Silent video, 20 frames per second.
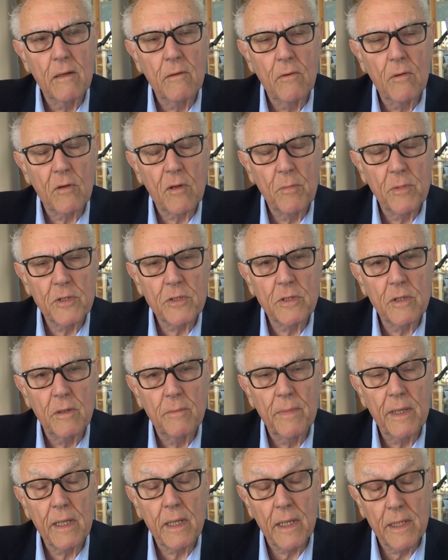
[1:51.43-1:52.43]
Royal Commission on
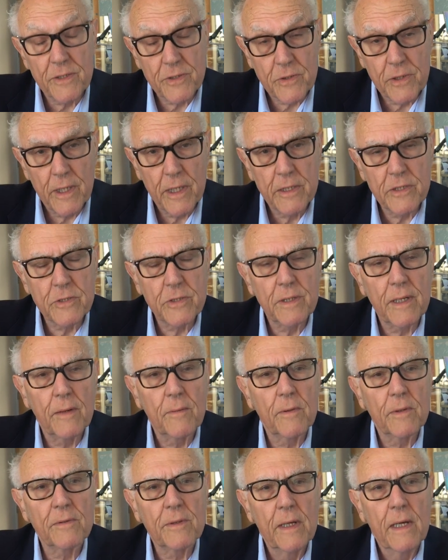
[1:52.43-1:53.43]
Medical Education, that
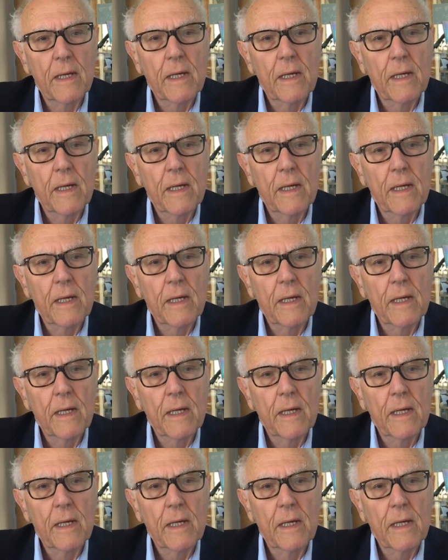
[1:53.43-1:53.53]
was,